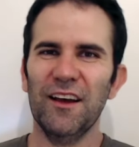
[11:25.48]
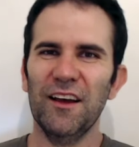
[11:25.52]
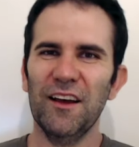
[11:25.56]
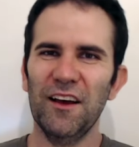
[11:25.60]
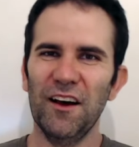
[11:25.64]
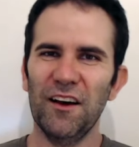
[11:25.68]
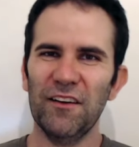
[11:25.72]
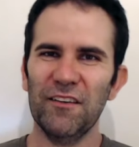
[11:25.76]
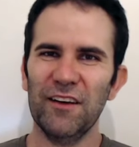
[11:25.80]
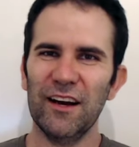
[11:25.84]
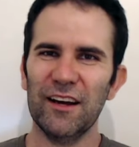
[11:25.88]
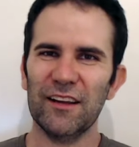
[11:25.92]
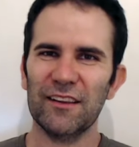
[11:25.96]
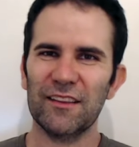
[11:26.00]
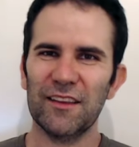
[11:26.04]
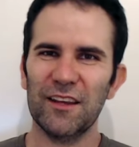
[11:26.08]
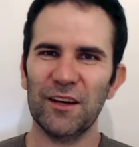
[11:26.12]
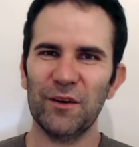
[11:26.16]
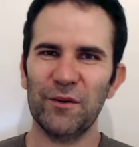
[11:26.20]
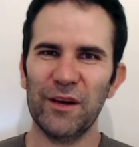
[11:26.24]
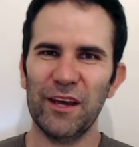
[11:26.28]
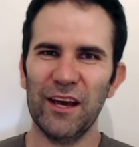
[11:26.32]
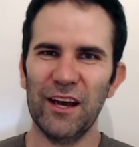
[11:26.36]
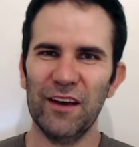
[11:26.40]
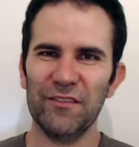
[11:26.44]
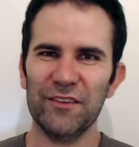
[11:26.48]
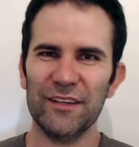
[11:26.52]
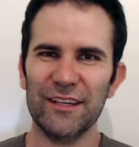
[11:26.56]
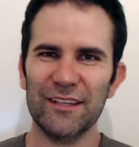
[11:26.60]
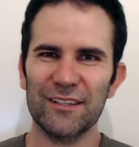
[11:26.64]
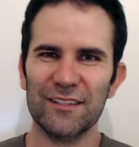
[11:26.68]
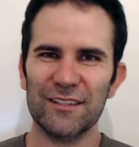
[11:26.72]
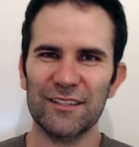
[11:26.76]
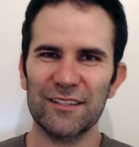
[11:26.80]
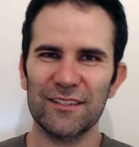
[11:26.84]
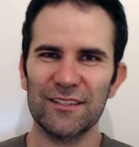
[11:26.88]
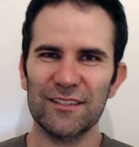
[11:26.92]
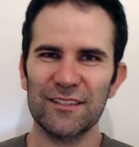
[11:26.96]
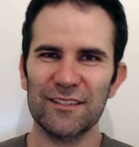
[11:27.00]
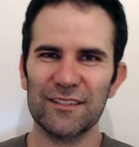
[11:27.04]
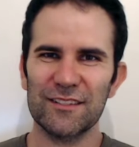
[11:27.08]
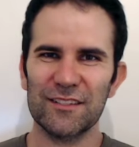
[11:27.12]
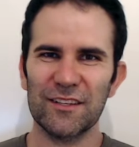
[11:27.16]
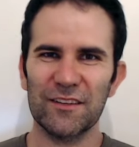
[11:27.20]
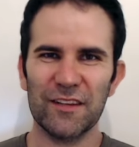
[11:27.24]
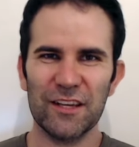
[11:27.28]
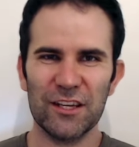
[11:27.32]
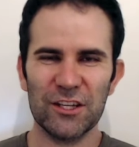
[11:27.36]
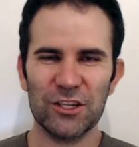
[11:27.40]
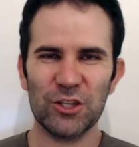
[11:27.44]
All right, there we have it.
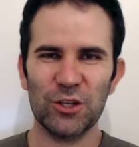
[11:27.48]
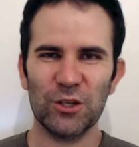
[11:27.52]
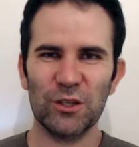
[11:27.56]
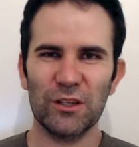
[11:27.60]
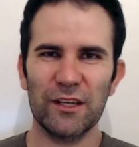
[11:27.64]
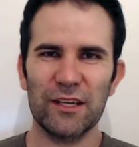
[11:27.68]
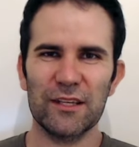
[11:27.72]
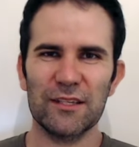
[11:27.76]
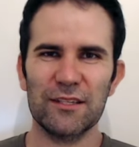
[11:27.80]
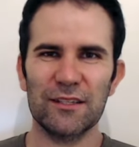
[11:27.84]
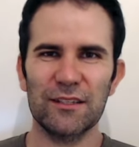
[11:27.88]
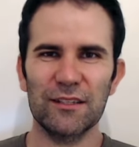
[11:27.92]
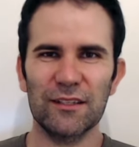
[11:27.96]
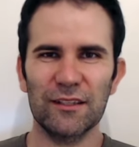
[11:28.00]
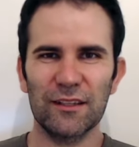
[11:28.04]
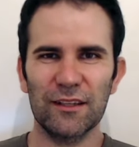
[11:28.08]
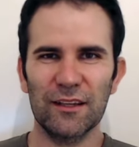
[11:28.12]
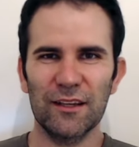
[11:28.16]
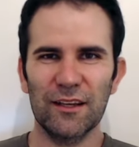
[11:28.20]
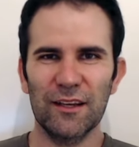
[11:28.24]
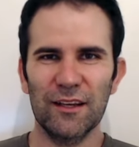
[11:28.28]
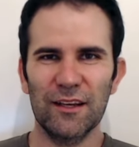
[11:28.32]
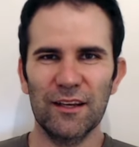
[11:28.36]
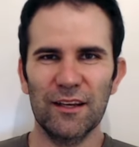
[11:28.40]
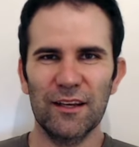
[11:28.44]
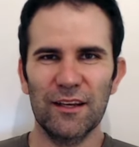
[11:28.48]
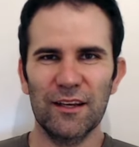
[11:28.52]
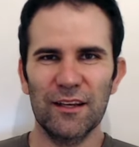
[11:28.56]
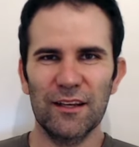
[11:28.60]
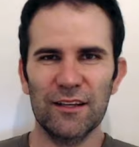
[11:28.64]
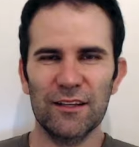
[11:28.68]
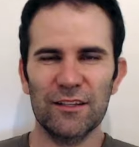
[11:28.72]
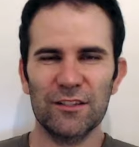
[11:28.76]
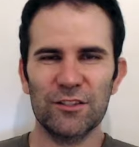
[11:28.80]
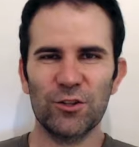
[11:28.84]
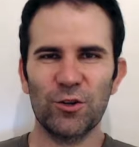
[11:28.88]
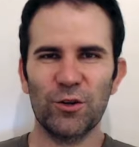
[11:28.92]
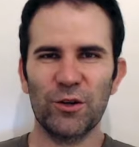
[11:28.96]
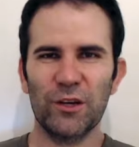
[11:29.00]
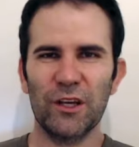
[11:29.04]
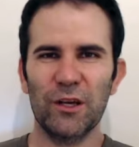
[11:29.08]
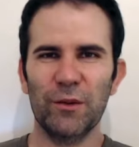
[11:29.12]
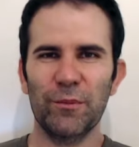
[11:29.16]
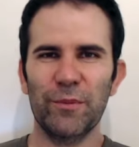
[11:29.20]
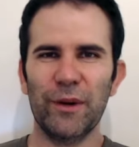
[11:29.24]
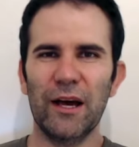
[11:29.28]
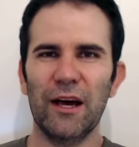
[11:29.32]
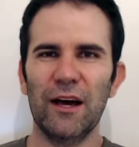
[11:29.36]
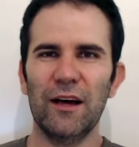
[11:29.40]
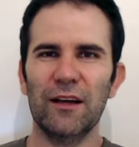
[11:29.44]
So, there's your lesson talking
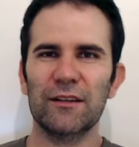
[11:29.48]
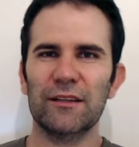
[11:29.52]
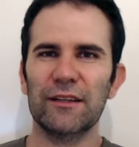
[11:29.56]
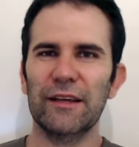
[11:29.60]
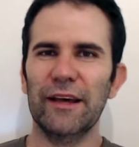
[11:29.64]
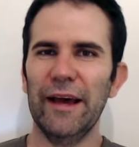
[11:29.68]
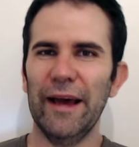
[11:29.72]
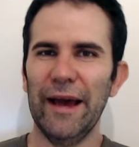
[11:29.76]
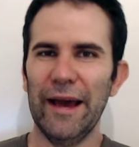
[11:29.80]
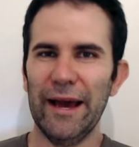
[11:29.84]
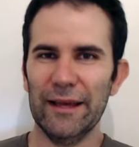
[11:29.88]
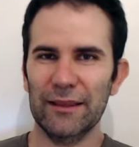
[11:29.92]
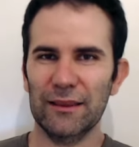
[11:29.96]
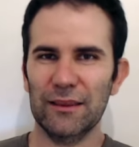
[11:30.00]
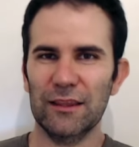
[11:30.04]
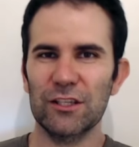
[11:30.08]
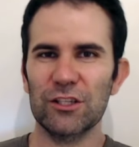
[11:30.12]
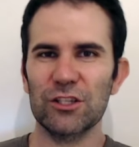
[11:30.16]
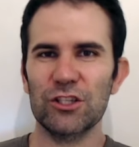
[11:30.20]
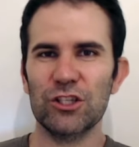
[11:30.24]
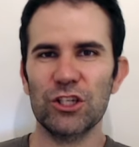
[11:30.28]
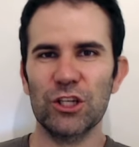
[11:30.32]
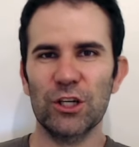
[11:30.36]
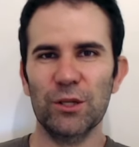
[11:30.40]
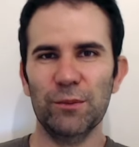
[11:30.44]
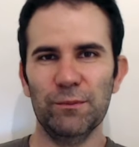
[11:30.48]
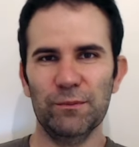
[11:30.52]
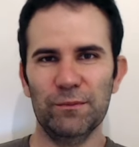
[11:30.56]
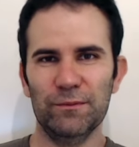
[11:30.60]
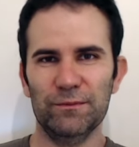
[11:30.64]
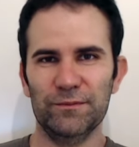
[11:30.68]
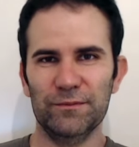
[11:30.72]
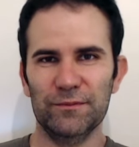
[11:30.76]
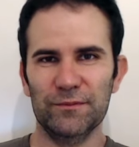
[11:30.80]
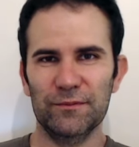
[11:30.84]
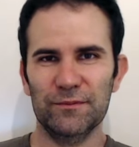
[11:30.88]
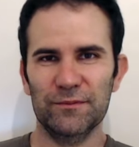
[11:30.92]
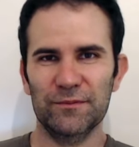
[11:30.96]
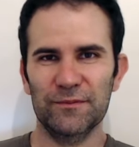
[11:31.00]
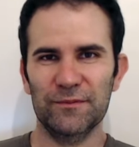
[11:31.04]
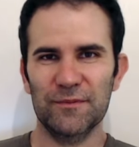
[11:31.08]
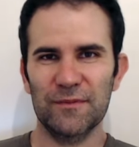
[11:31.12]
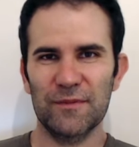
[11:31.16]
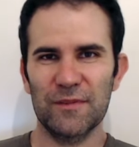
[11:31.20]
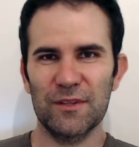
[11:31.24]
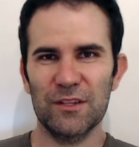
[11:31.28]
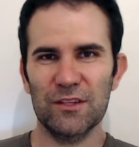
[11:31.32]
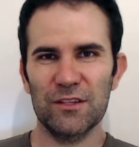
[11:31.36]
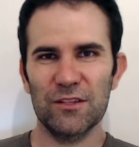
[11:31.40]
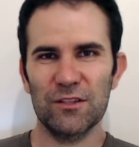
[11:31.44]
about at the gym
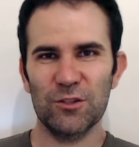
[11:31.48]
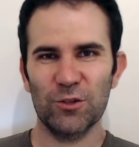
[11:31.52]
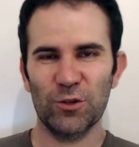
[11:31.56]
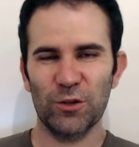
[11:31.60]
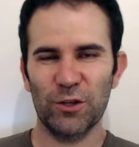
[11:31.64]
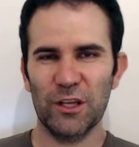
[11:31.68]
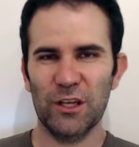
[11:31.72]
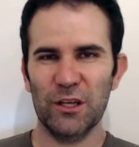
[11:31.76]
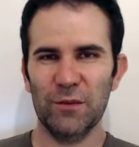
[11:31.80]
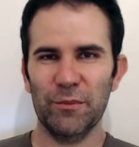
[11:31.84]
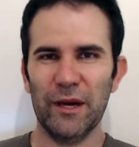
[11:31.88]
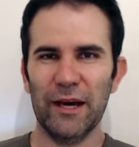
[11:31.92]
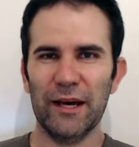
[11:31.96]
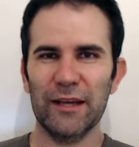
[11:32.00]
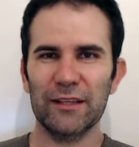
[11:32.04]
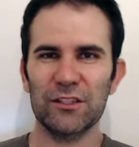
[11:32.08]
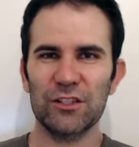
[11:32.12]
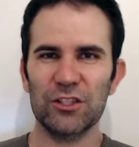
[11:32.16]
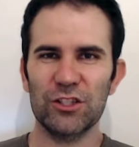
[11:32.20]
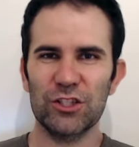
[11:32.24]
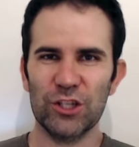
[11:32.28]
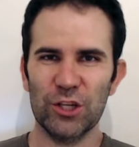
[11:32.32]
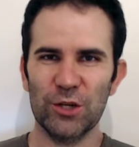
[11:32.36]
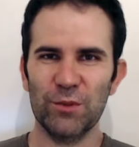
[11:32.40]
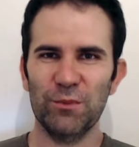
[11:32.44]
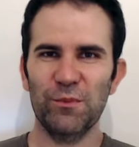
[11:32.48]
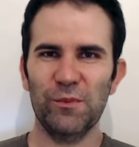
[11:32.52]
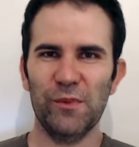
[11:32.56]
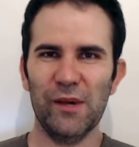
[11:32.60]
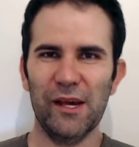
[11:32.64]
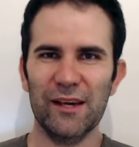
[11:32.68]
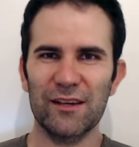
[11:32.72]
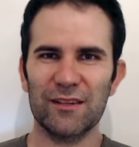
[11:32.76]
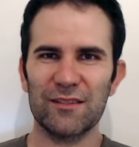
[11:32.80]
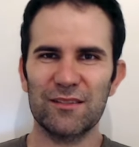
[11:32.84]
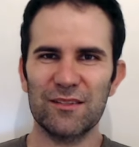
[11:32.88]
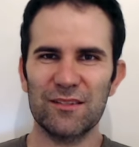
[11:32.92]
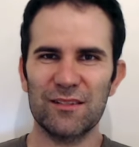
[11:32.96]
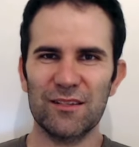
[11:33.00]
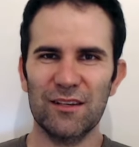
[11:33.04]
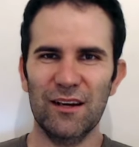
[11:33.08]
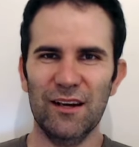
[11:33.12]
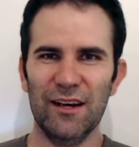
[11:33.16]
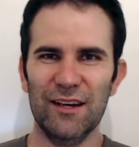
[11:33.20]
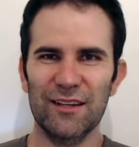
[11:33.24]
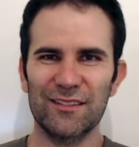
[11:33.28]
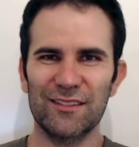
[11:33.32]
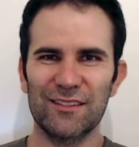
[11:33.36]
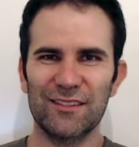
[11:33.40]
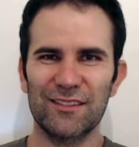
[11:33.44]
talking about gym
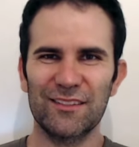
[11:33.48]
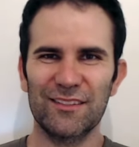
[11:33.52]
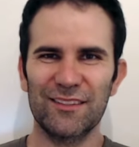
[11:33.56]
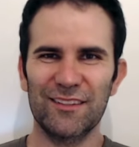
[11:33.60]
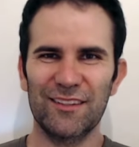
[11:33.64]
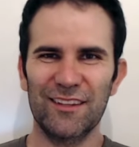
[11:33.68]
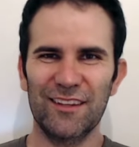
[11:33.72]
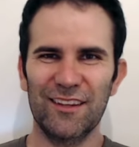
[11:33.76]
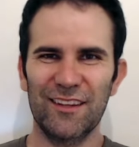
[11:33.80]
exercise.